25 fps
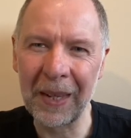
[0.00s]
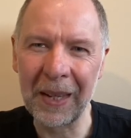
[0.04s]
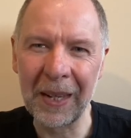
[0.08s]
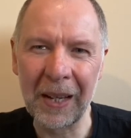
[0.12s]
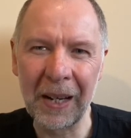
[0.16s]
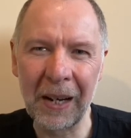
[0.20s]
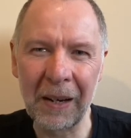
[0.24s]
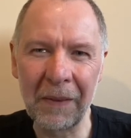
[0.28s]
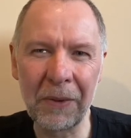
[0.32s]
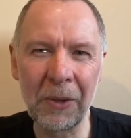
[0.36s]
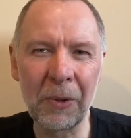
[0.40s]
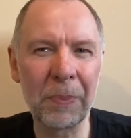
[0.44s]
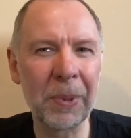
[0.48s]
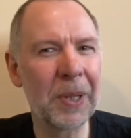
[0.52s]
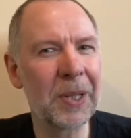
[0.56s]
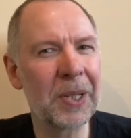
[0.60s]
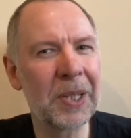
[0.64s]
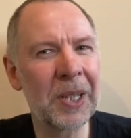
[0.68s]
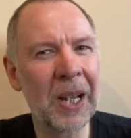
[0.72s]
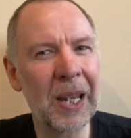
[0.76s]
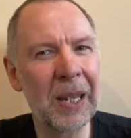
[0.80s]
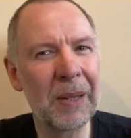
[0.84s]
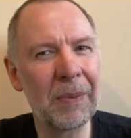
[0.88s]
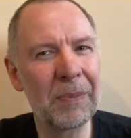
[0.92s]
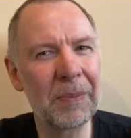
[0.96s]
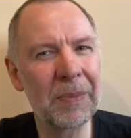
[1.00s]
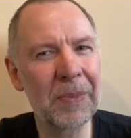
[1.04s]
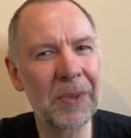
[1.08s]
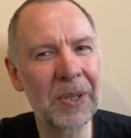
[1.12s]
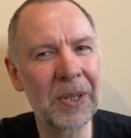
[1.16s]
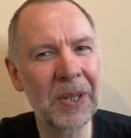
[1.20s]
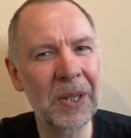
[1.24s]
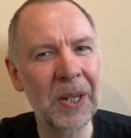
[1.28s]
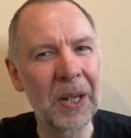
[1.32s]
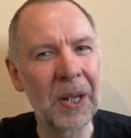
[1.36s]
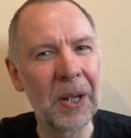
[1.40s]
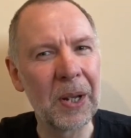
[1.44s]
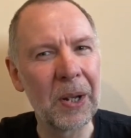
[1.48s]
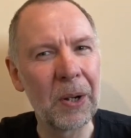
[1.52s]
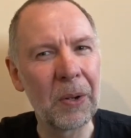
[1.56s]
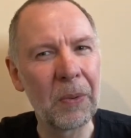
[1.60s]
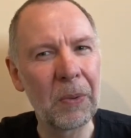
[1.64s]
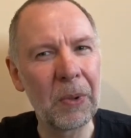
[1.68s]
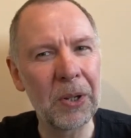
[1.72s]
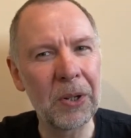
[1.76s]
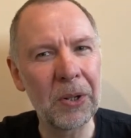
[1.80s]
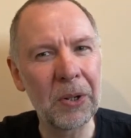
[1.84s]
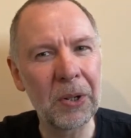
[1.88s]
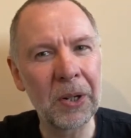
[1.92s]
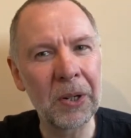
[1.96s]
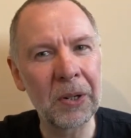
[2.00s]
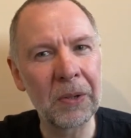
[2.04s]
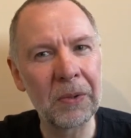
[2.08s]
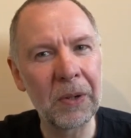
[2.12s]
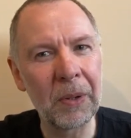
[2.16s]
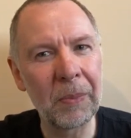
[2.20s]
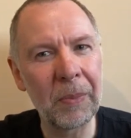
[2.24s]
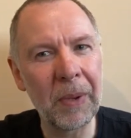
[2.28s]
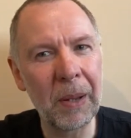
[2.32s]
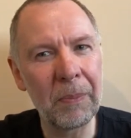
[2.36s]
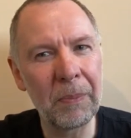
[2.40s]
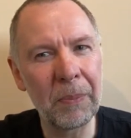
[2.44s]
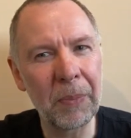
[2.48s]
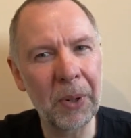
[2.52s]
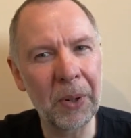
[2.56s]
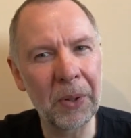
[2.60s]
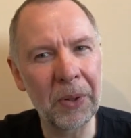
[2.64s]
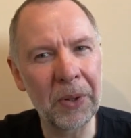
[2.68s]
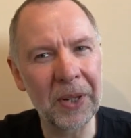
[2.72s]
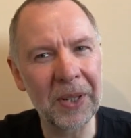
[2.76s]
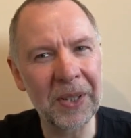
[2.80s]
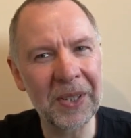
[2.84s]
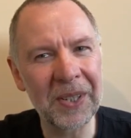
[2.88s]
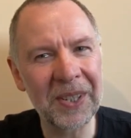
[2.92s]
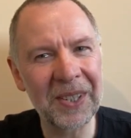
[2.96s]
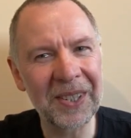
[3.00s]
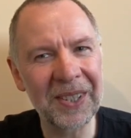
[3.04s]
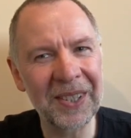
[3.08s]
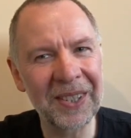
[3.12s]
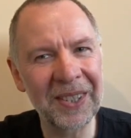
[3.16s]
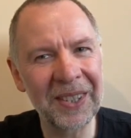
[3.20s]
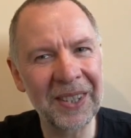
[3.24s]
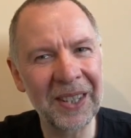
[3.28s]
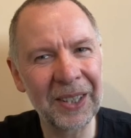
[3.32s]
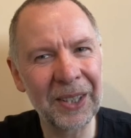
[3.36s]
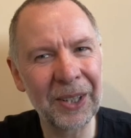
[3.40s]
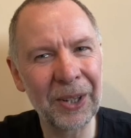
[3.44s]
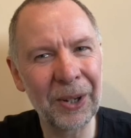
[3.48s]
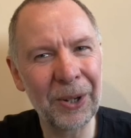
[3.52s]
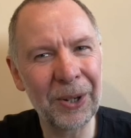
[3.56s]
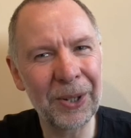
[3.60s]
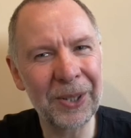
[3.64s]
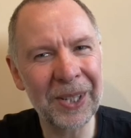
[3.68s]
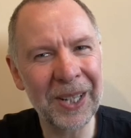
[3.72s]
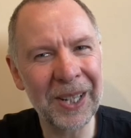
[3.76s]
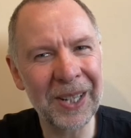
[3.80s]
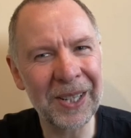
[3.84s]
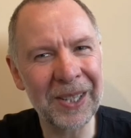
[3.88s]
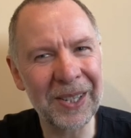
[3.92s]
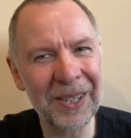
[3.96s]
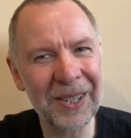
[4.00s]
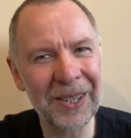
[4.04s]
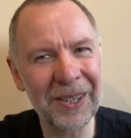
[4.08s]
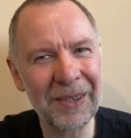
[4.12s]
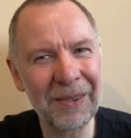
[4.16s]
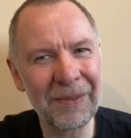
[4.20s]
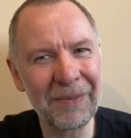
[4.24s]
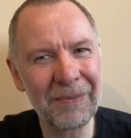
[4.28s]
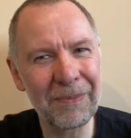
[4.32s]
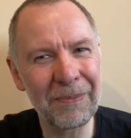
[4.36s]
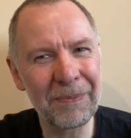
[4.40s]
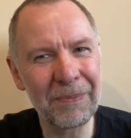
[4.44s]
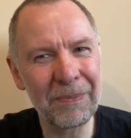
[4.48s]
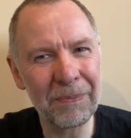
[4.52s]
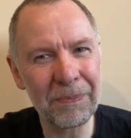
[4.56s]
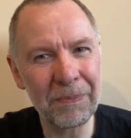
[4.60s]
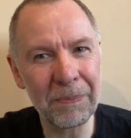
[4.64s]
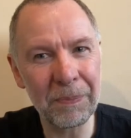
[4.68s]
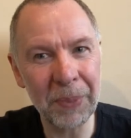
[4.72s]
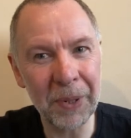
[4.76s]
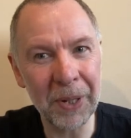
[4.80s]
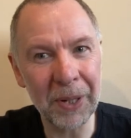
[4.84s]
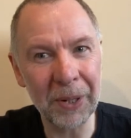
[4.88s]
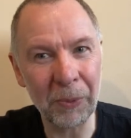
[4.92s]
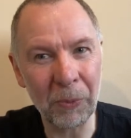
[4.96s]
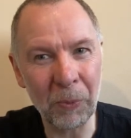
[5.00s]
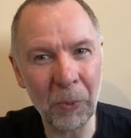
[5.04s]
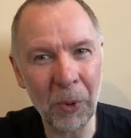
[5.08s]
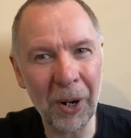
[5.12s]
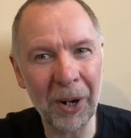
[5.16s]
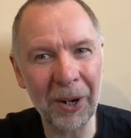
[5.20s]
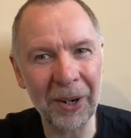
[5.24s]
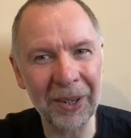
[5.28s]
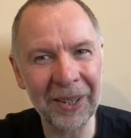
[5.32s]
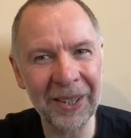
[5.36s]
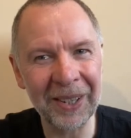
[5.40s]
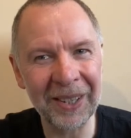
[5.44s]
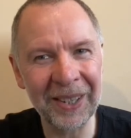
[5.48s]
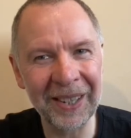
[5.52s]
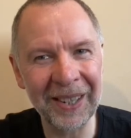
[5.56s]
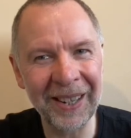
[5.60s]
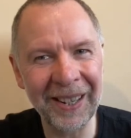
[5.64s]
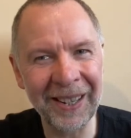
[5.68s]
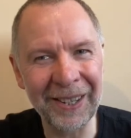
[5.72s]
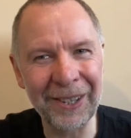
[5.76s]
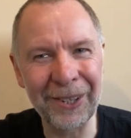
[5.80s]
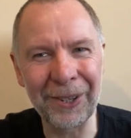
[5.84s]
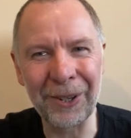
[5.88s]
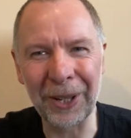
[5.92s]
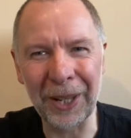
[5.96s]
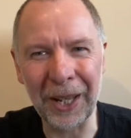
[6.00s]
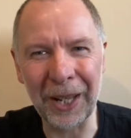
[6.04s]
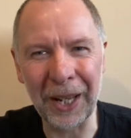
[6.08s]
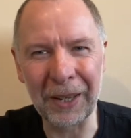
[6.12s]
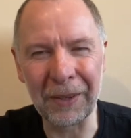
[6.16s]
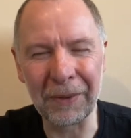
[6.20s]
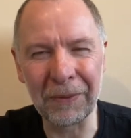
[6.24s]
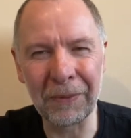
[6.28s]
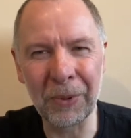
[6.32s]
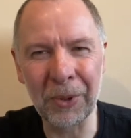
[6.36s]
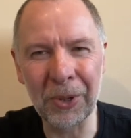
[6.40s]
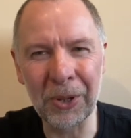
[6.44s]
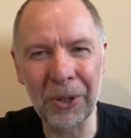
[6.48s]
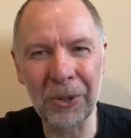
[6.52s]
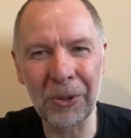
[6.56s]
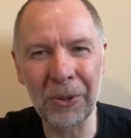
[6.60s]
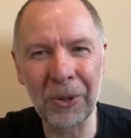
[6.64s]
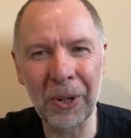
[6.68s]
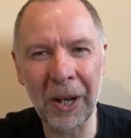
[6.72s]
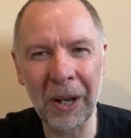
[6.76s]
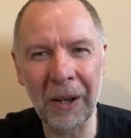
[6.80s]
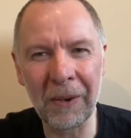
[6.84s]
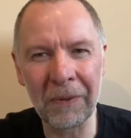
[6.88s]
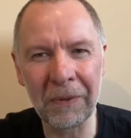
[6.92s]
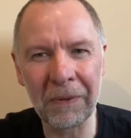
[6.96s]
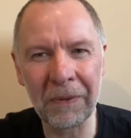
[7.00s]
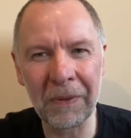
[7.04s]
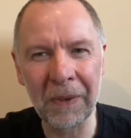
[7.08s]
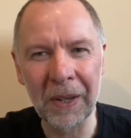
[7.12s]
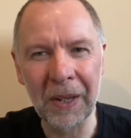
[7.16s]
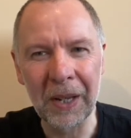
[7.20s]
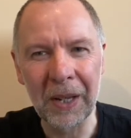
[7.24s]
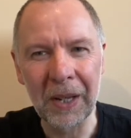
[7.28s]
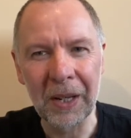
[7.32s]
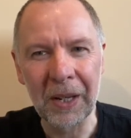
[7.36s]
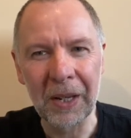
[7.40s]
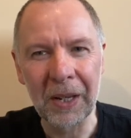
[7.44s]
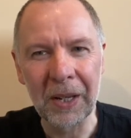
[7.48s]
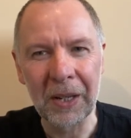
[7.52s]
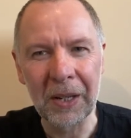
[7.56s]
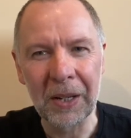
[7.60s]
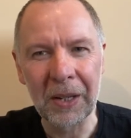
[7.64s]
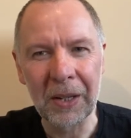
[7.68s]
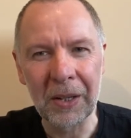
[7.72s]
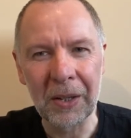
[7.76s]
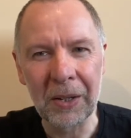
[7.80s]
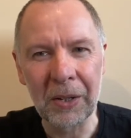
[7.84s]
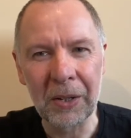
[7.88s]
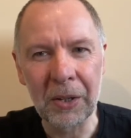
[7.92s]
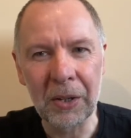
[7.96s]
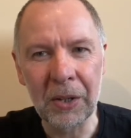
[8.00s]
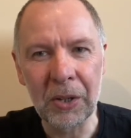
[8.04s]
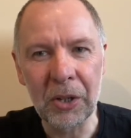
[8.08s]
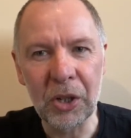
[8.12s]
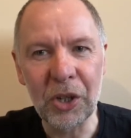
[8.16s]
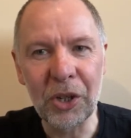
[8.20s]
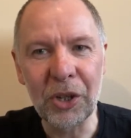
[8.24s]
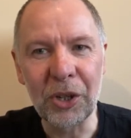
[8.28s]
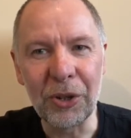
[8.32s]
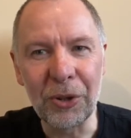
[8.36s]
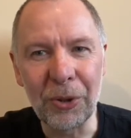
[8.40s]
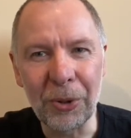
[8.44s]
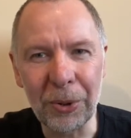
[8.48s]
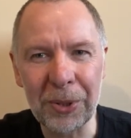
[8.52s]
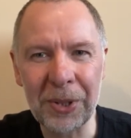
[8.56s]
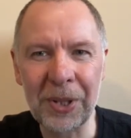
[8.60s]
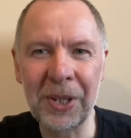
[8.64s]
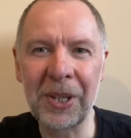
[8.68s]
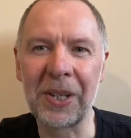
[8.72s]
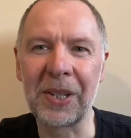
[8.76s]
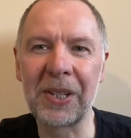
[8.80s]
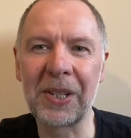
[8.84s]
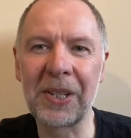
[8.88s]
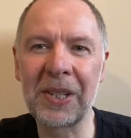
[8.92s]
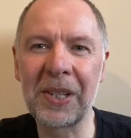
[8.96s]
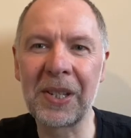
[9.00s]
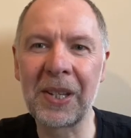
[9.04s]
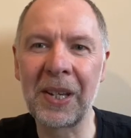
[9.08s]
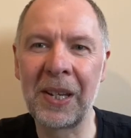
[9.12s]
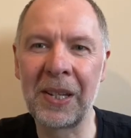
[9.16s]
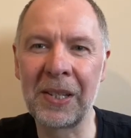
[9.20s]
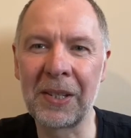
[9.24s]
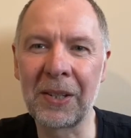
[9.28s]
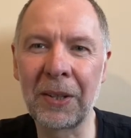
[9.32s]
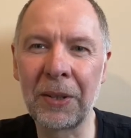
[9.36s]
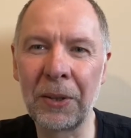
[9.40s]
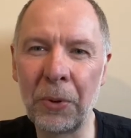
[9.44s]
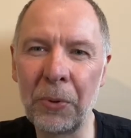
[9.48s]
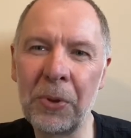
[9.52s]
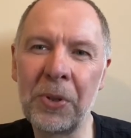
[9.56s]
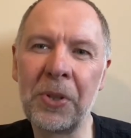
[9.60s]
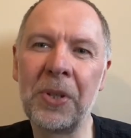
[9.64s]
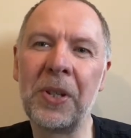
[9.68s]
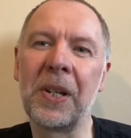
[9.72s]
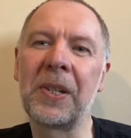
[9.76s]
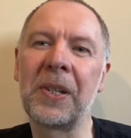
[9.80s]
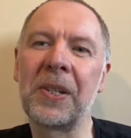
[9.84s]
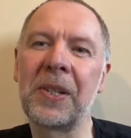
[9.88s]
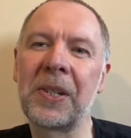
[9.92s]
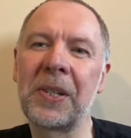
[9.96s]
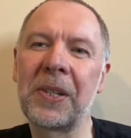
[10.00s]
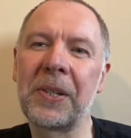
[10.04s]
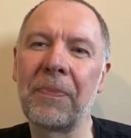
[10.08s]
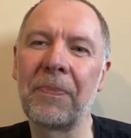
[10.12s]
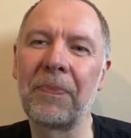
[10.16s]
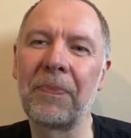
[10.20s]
Have there been times when you can remember that God has been at work in your life, when you have noticed his closeness?